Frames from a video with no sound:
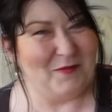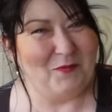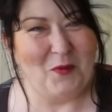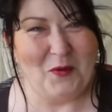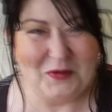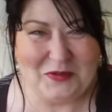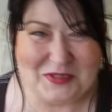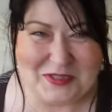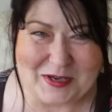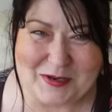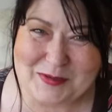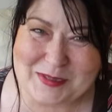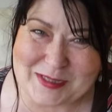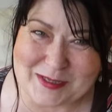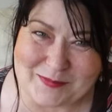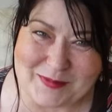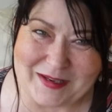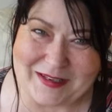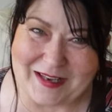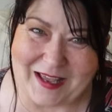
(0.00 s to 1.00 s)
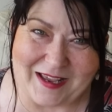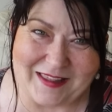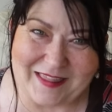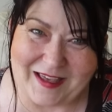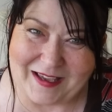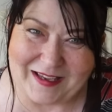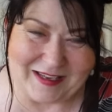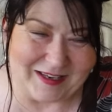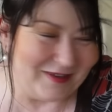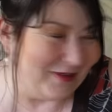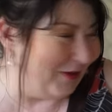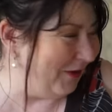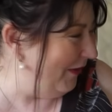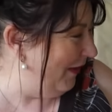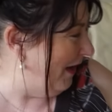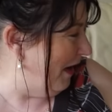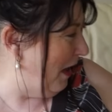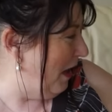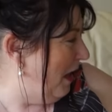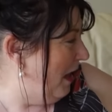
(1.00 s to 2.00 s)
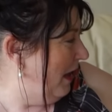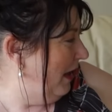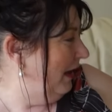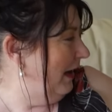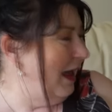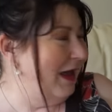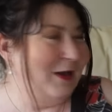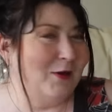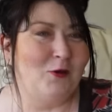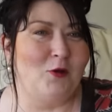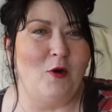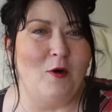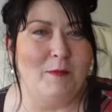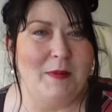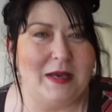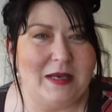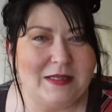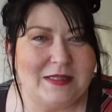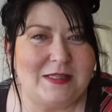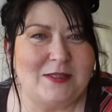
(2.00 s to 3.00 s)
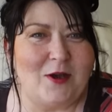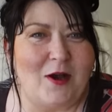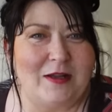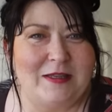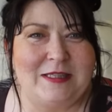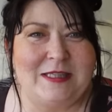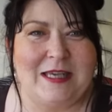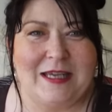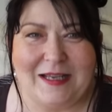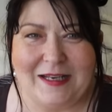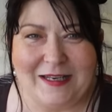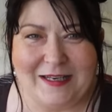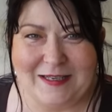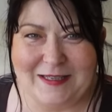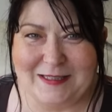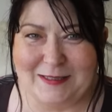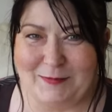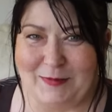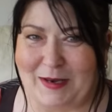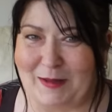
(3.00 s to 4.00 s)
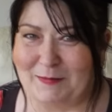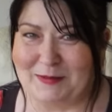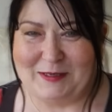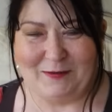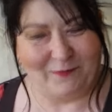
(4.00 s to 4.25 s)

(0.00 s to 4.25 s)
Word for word: he would do something like that, you know, like coming in and start tickling us when I'm